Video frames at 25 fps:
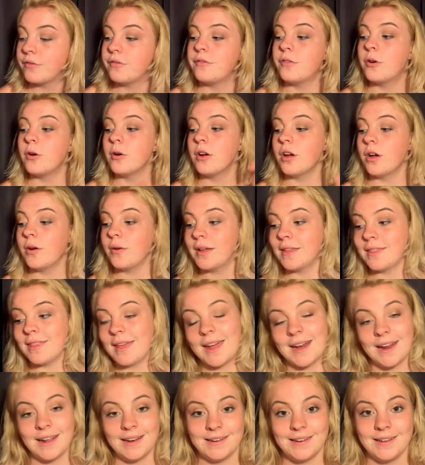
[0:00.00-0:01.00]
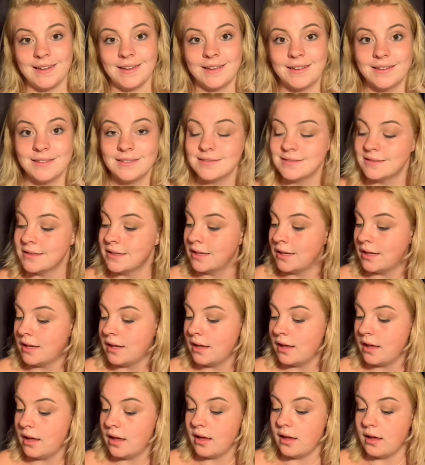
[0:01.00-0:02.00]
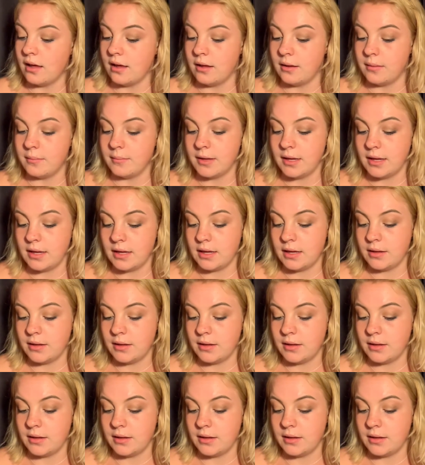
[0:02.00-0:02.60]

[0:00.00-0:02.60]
foregoing that idea, I'm